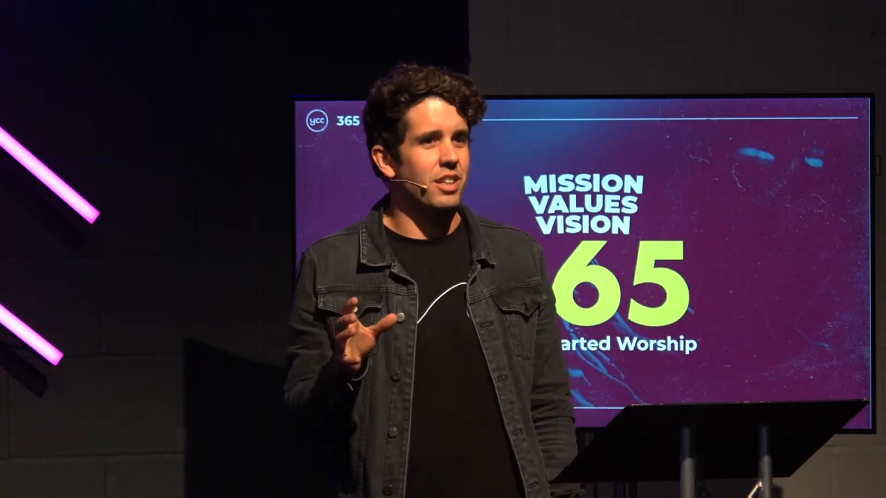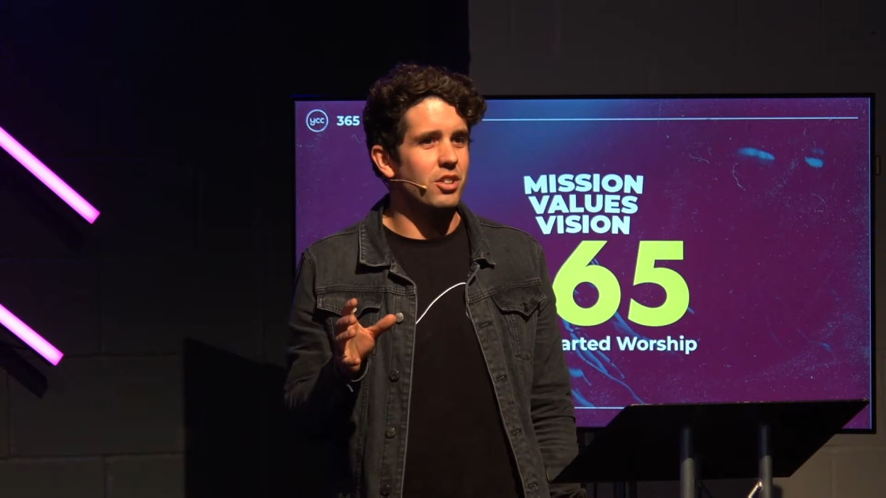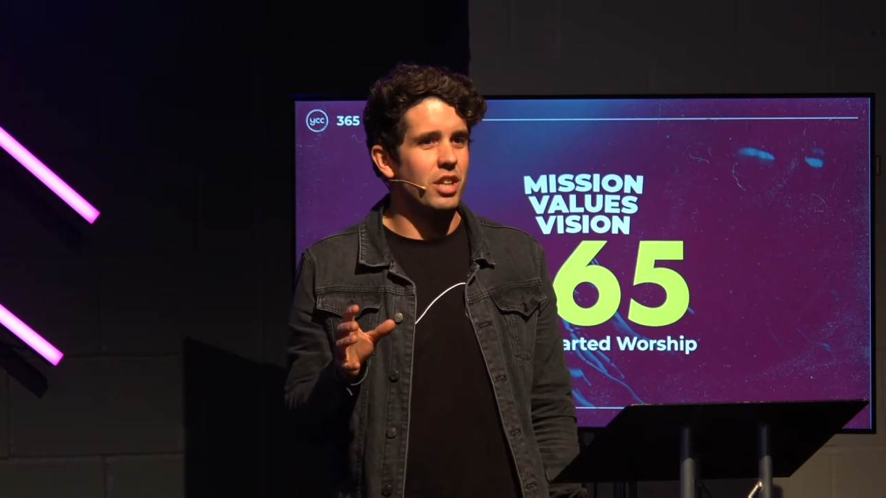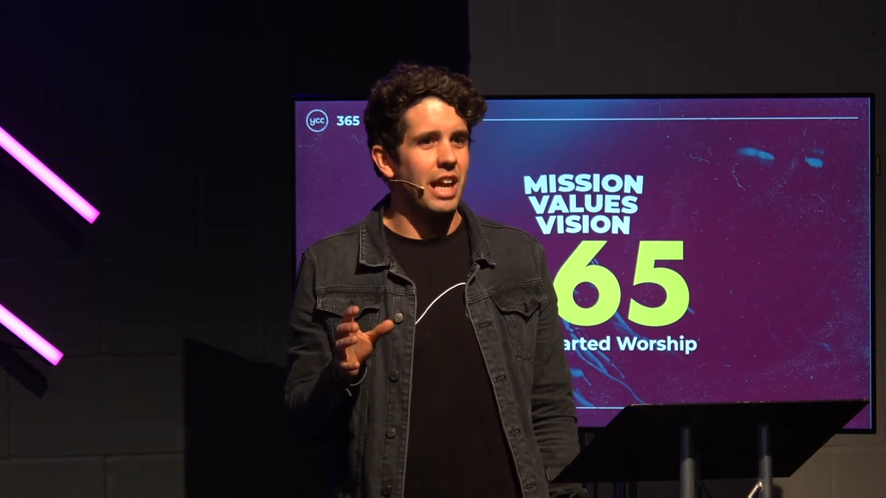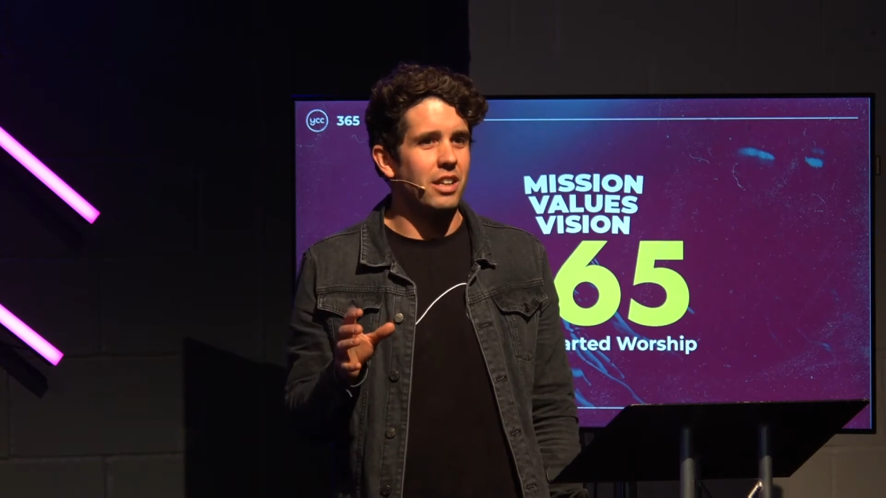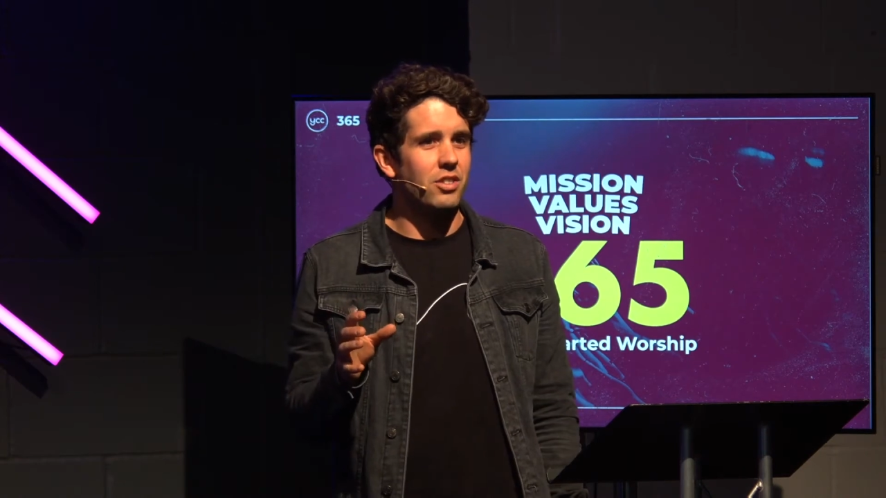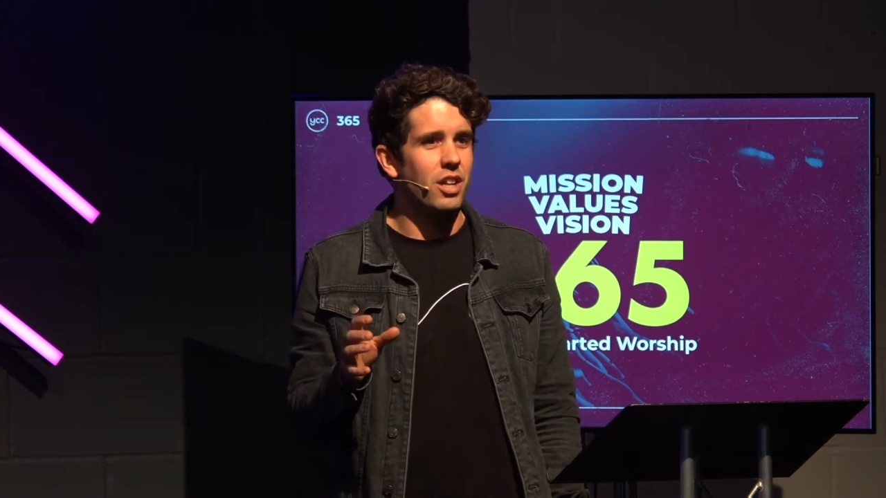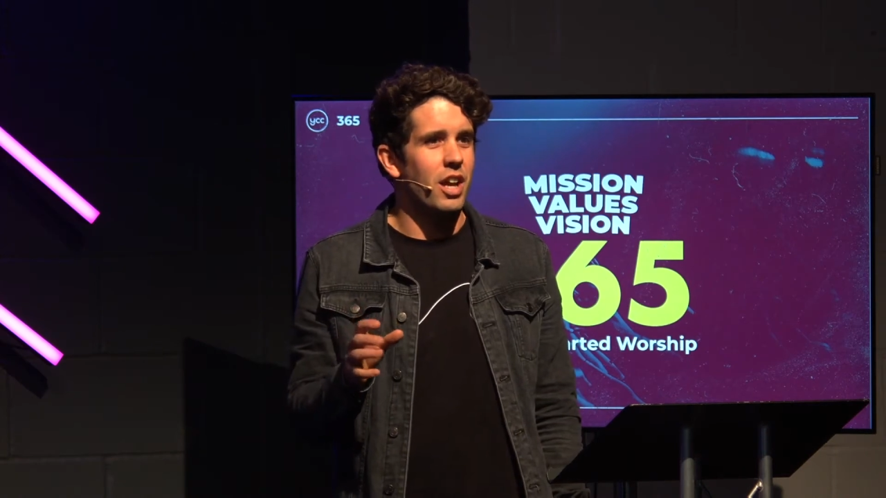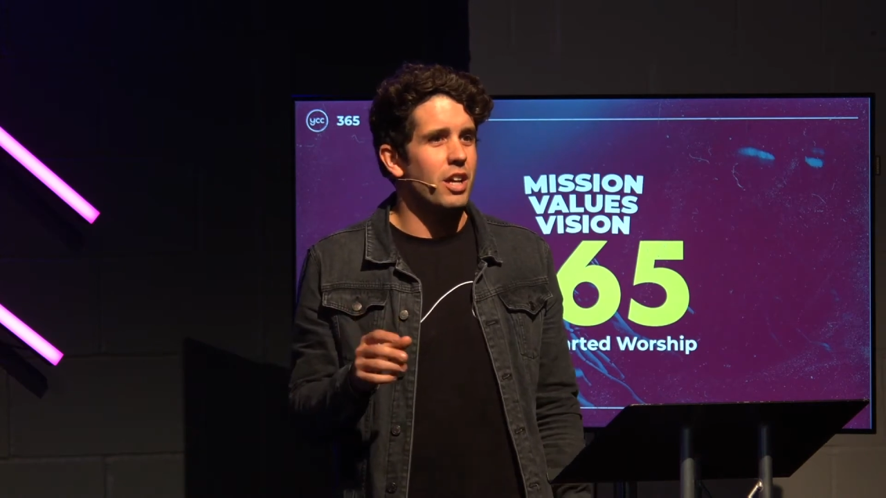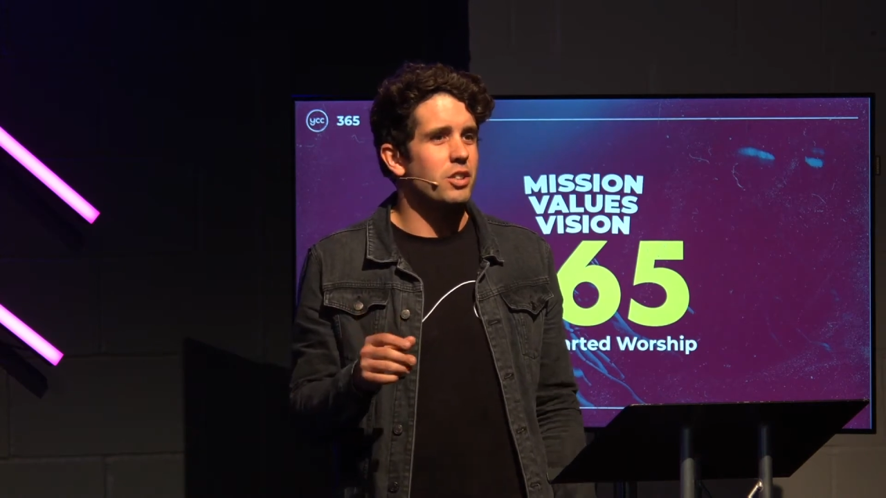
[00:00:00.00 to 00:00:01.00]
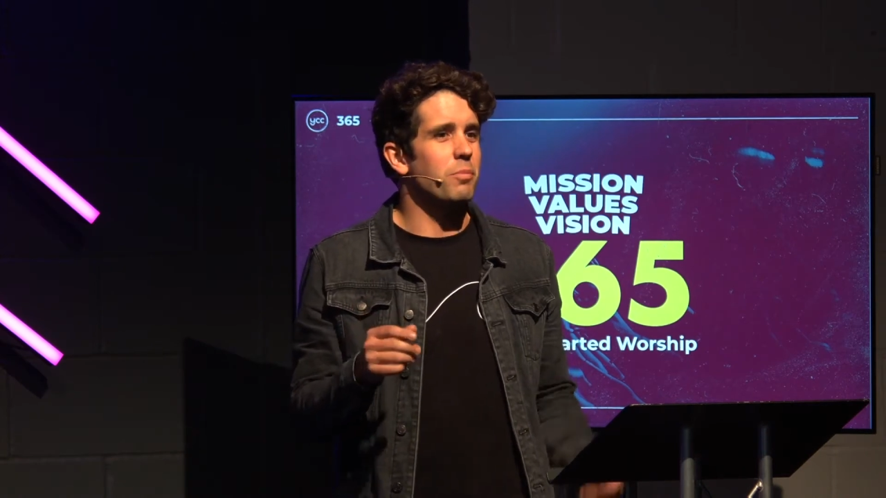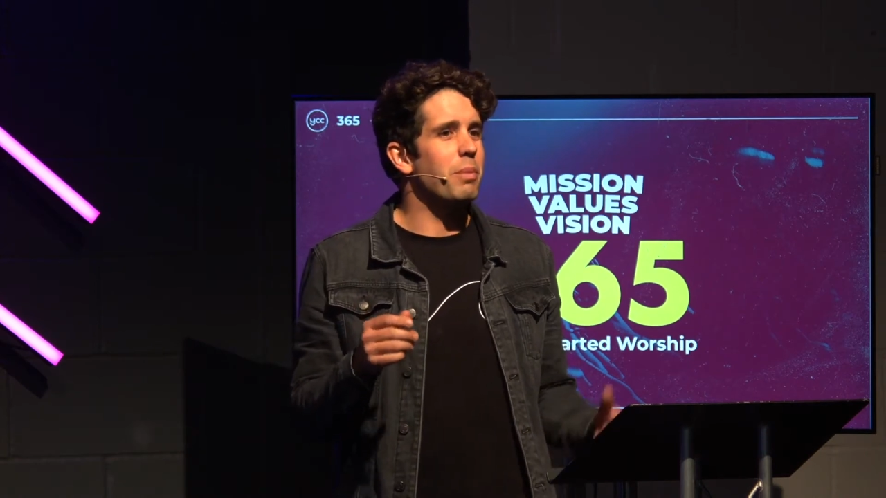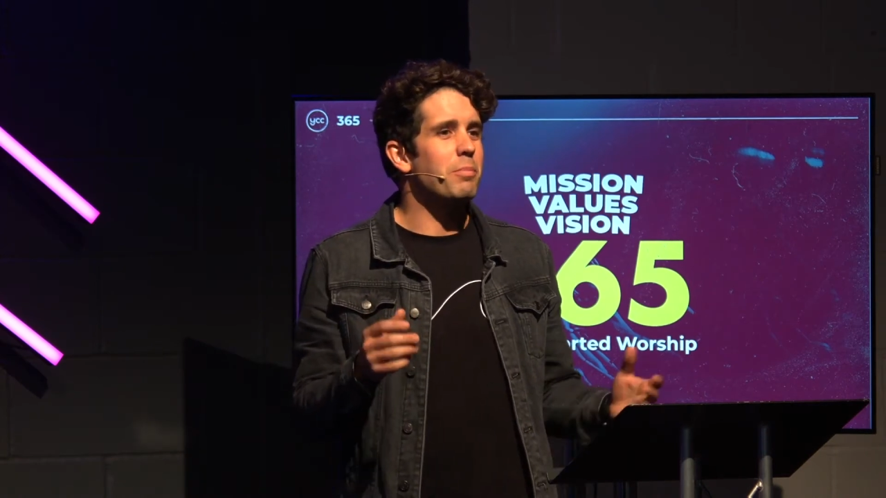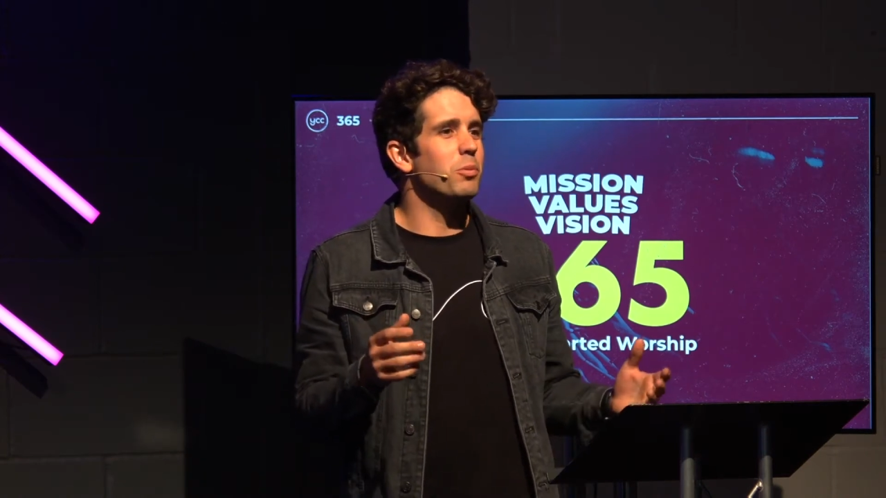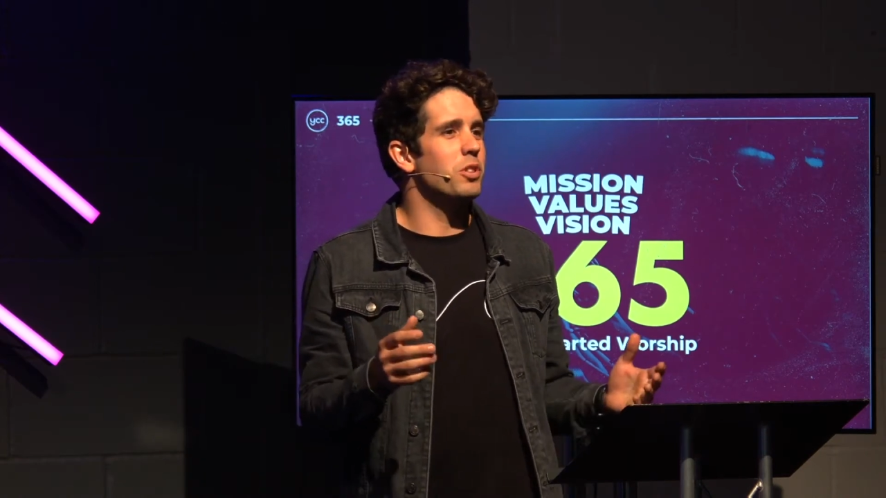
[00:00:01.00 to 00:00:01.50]
and changed. So
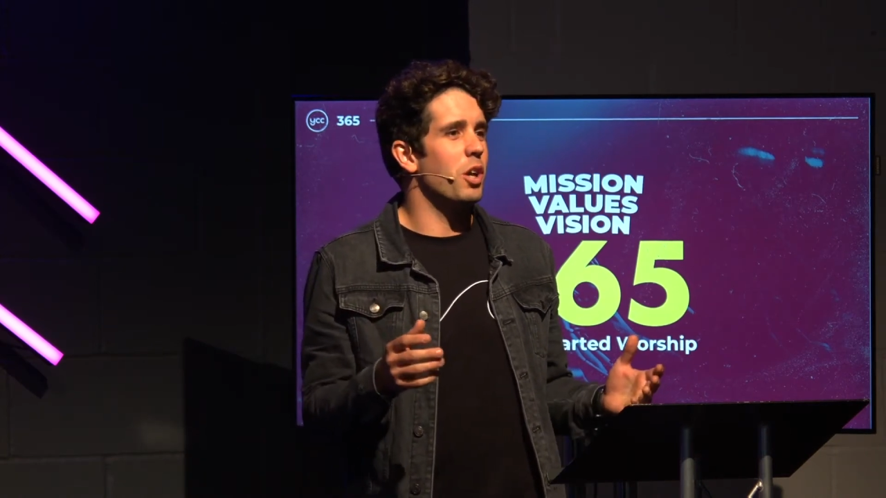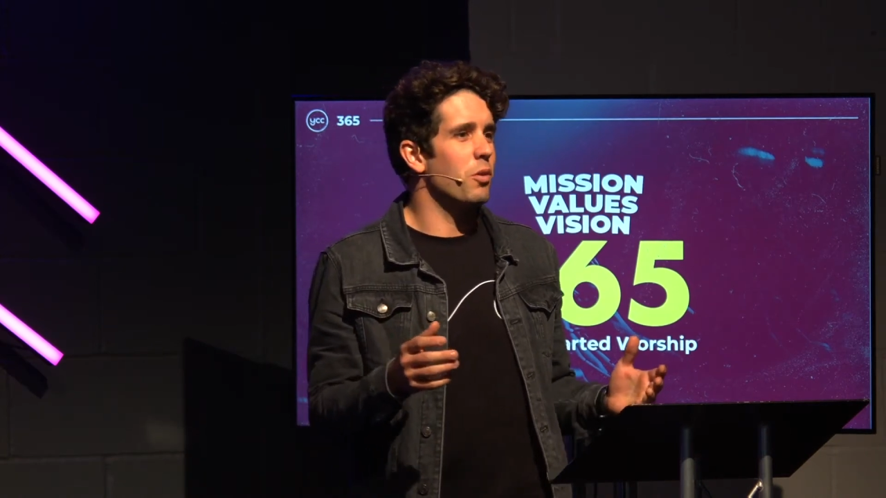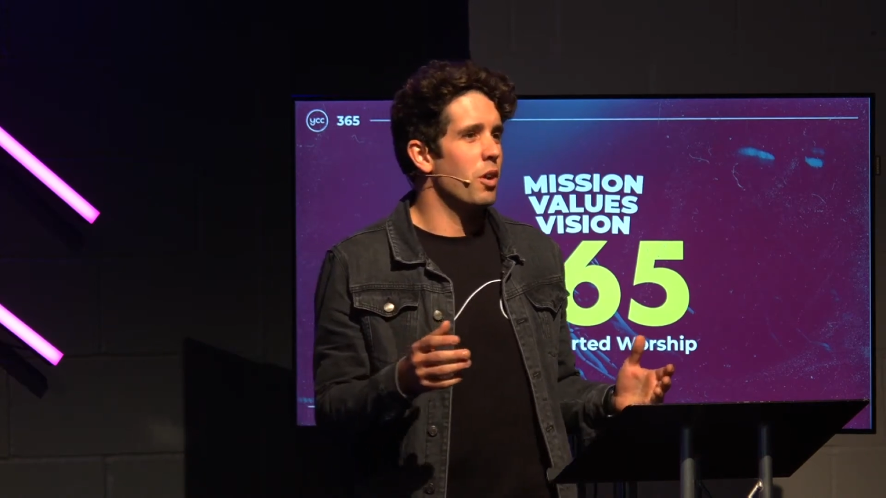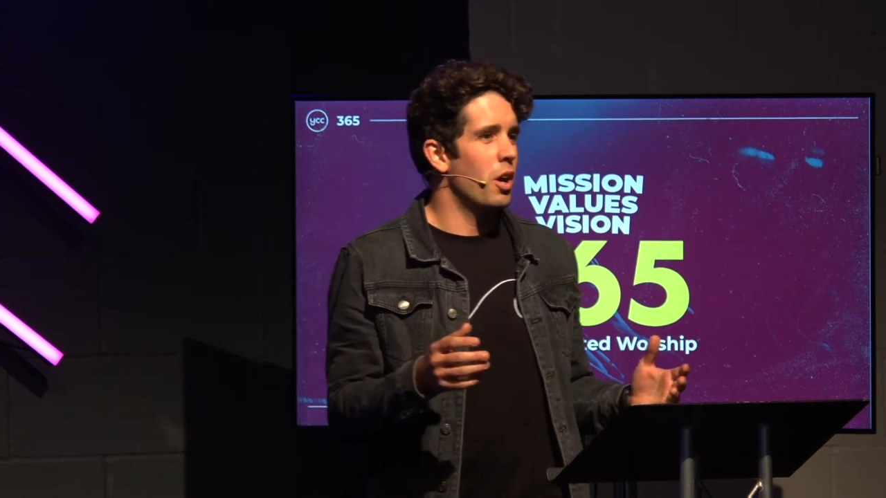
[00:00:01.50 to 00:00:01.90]
people don't